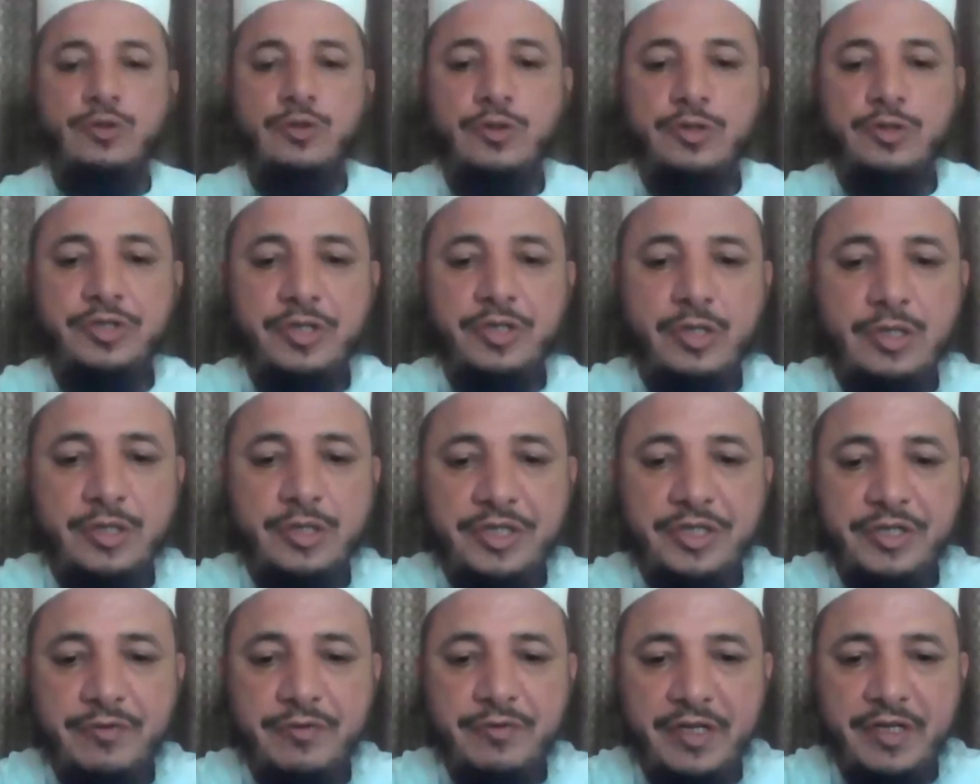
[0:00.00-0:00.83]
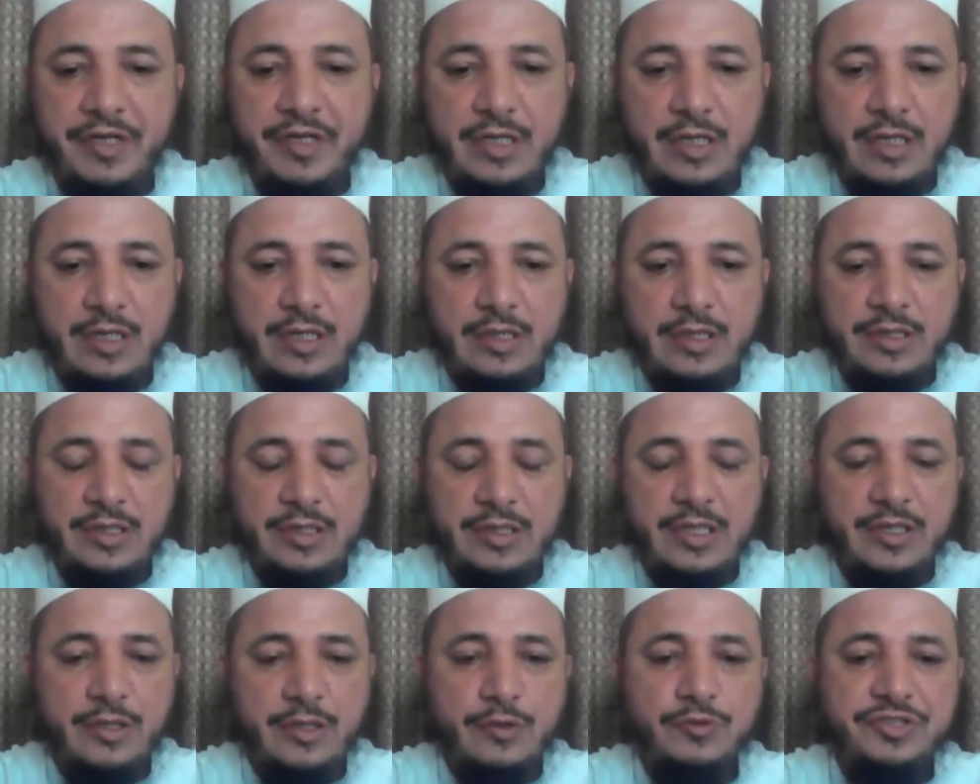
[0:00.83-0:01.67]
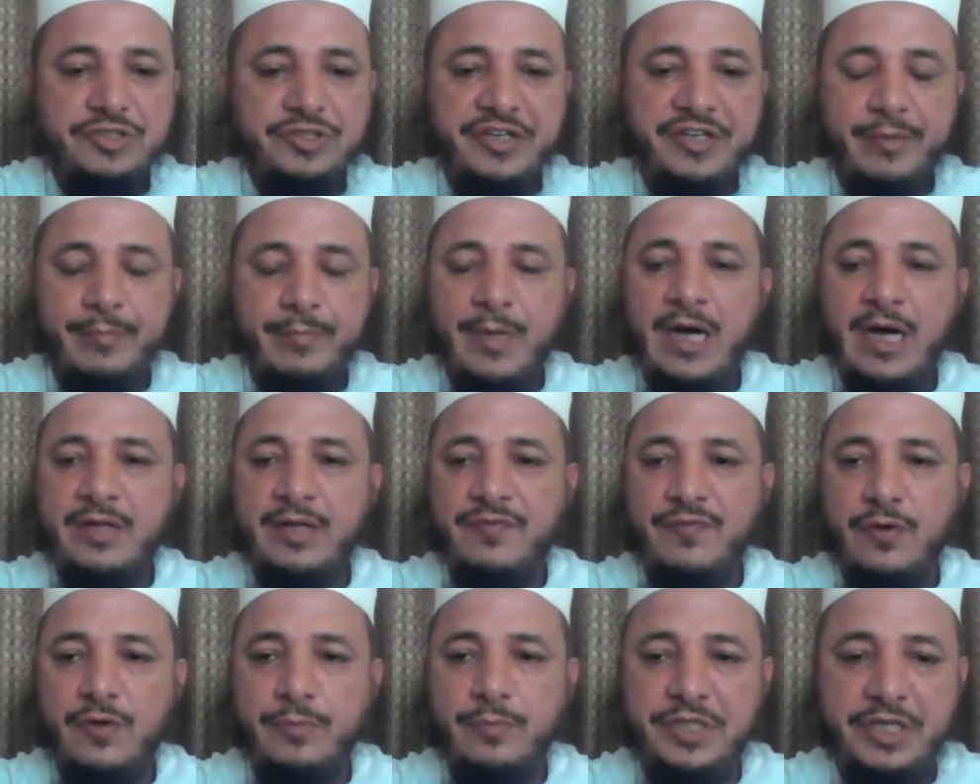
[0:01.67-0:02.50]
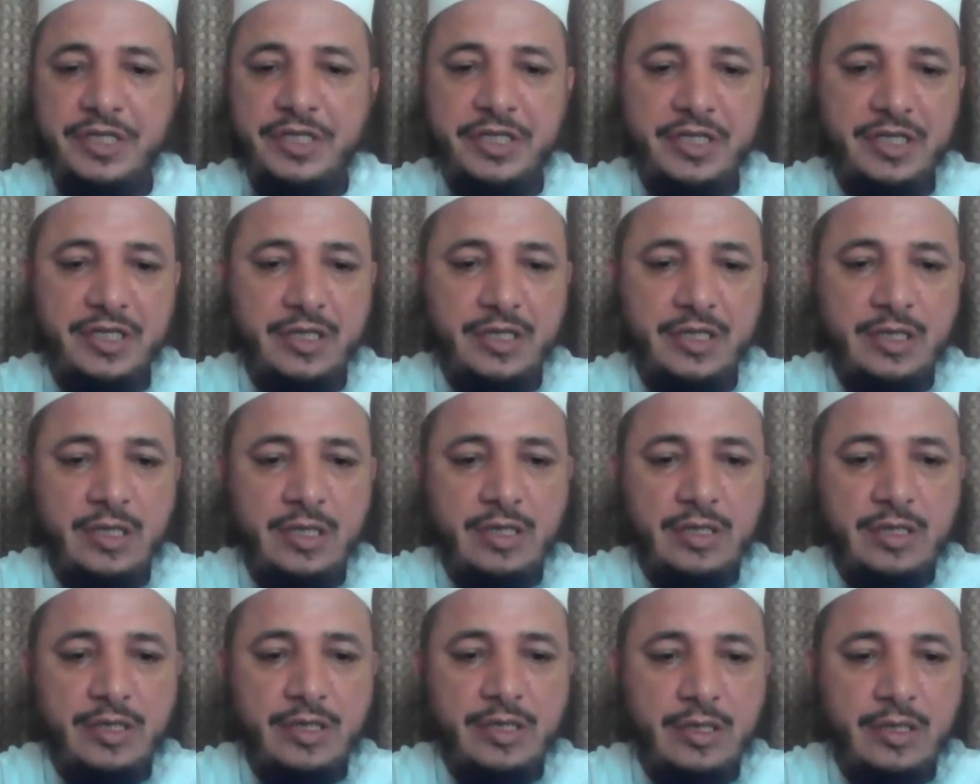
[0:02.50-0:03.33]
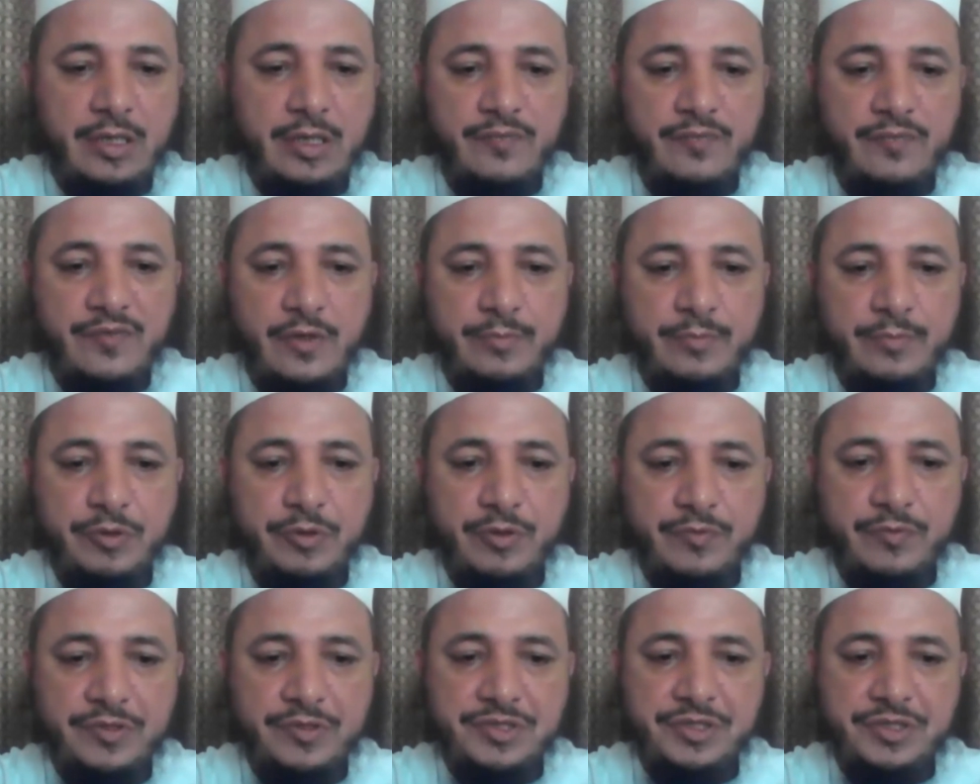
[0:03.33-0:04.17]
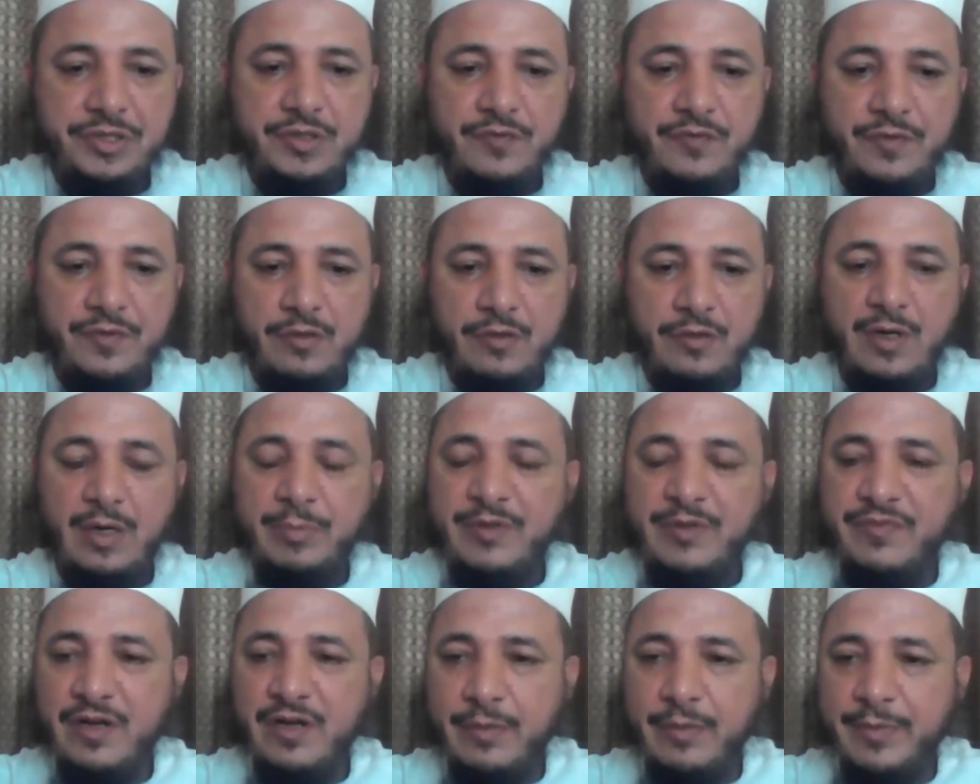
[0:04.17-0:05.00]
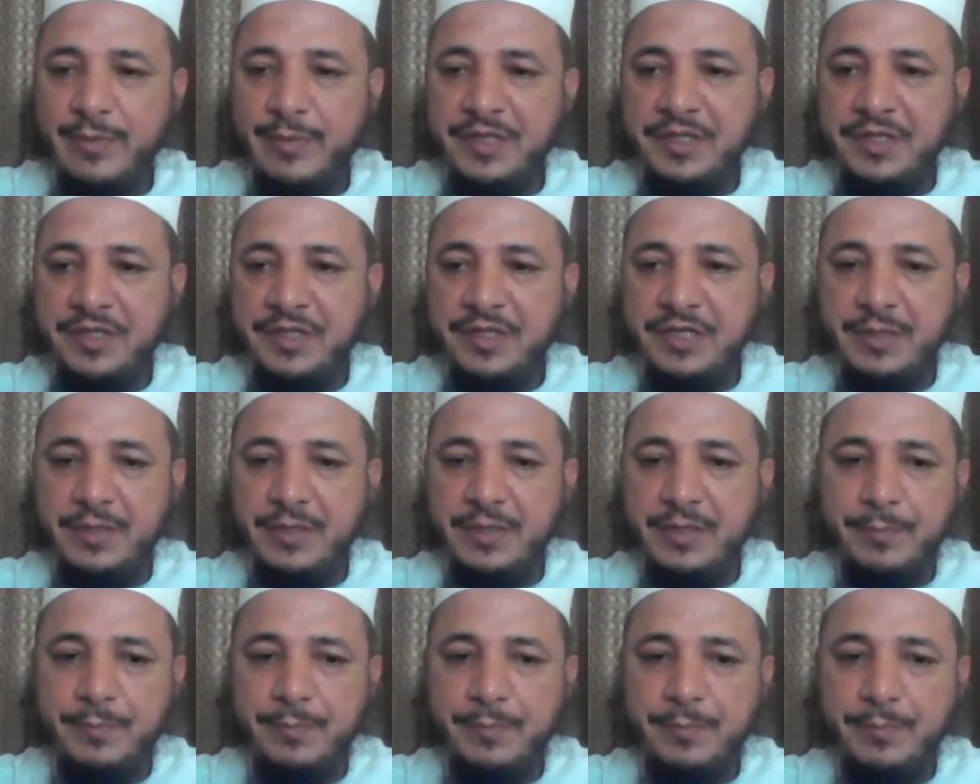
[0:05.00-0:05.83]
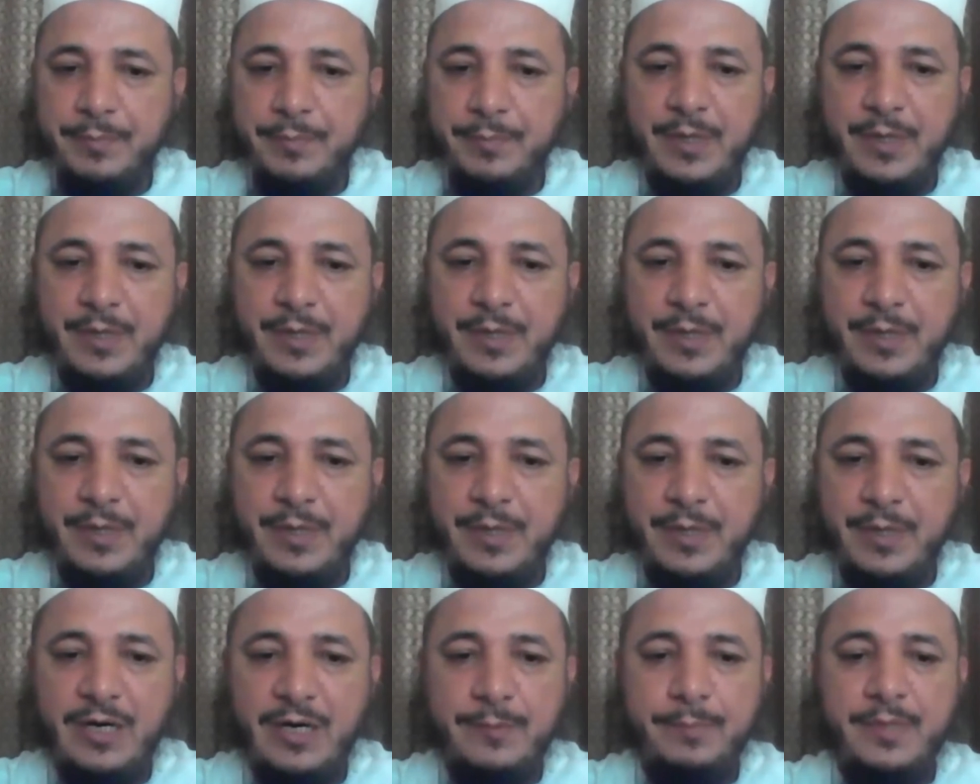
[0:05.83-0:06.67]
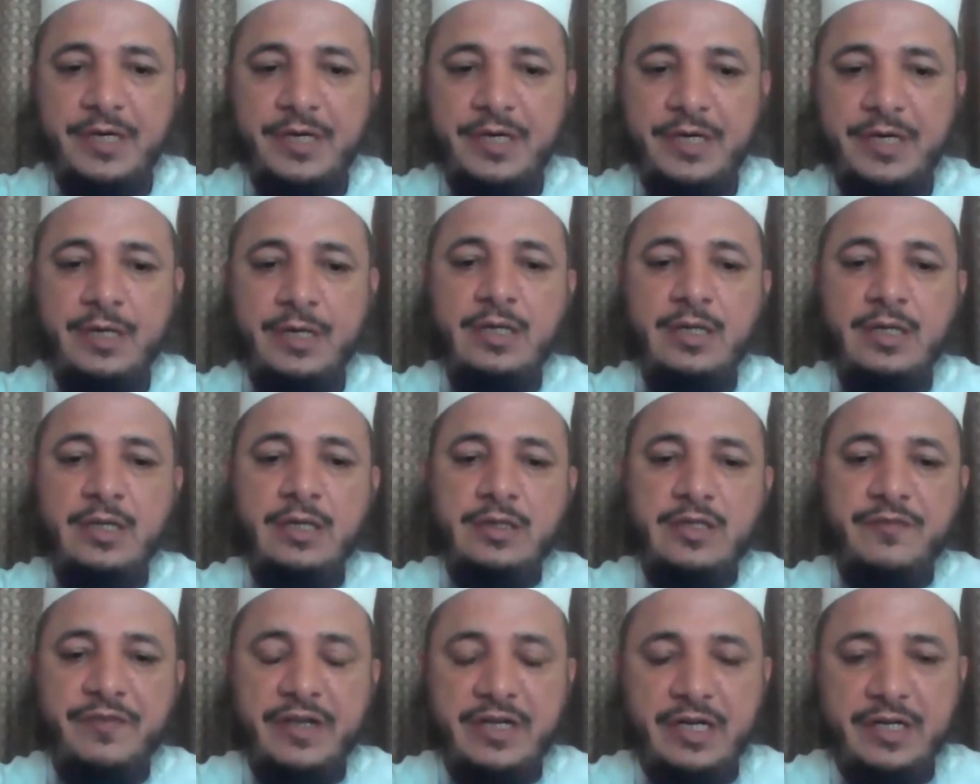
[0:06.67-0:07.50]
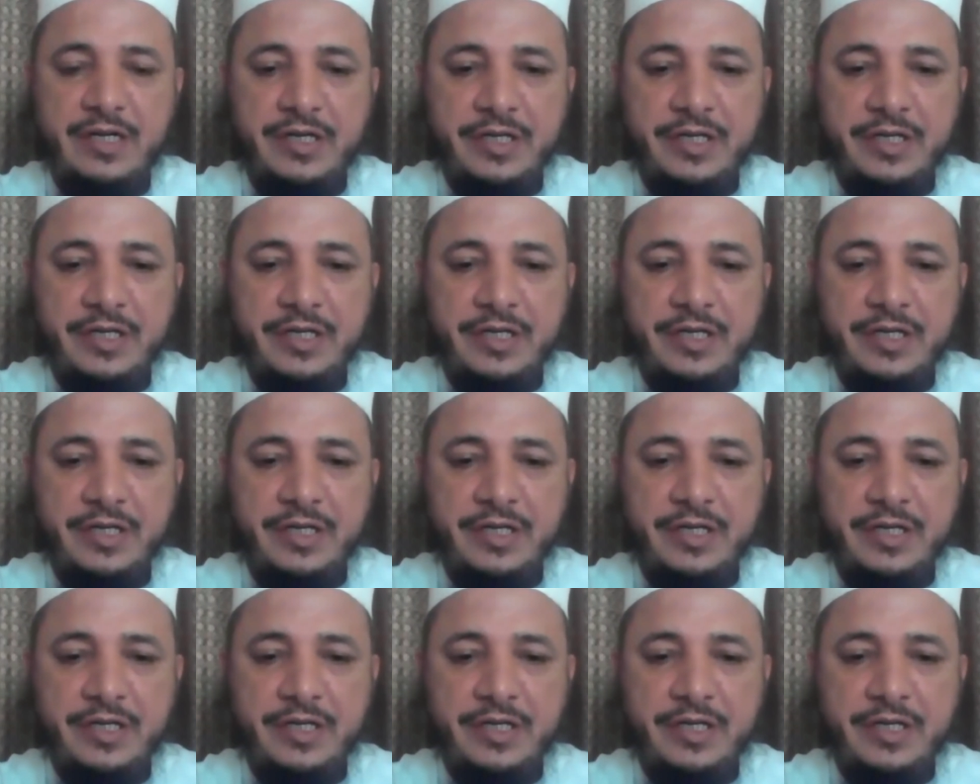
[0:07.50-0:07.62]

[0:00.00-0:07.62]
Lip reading: during the conclusion remarks from the University of Swabi pharmacy department, the faculty